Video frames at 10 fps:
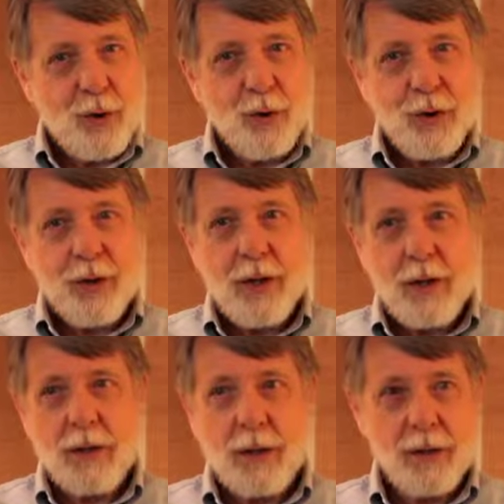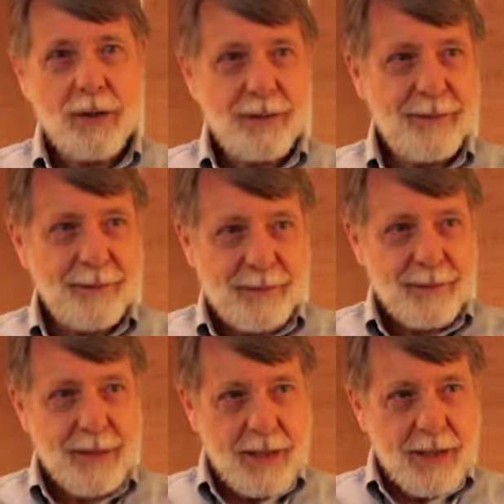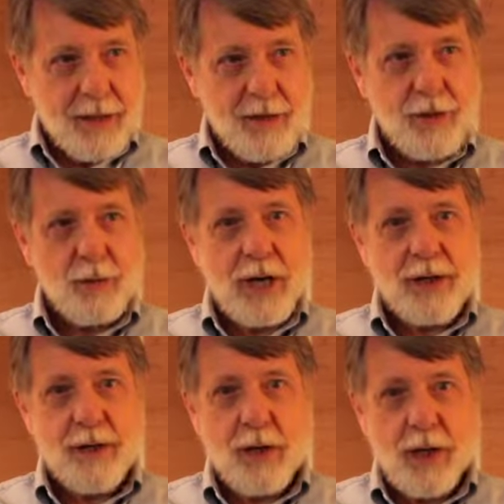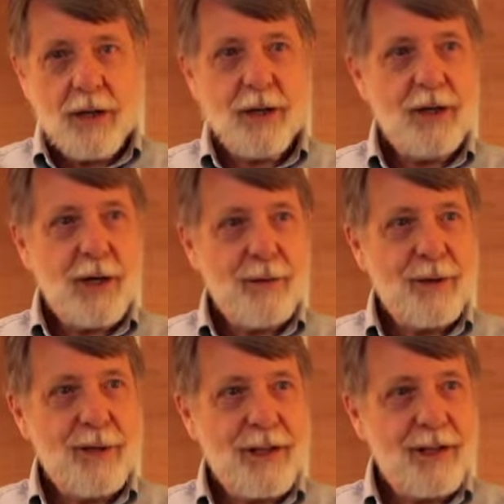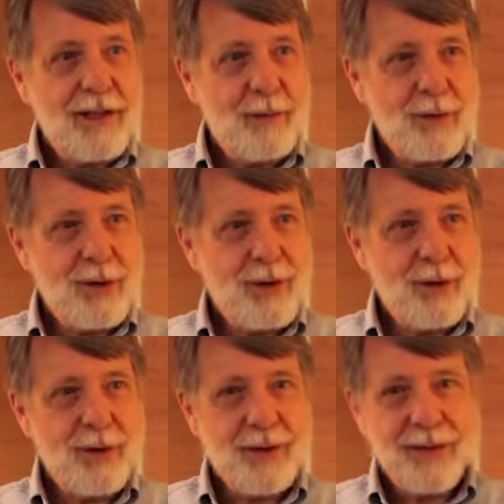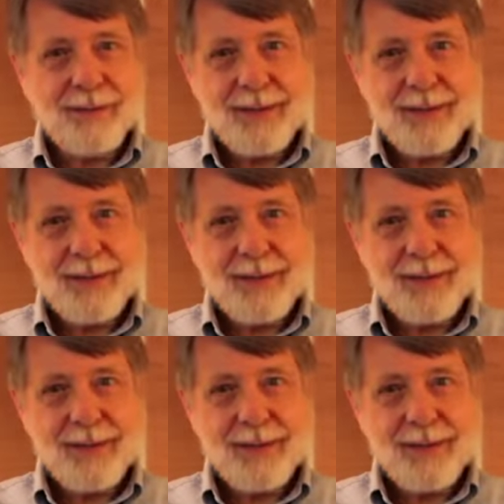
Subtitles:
couldn't hug her. So I touched everything that was hers.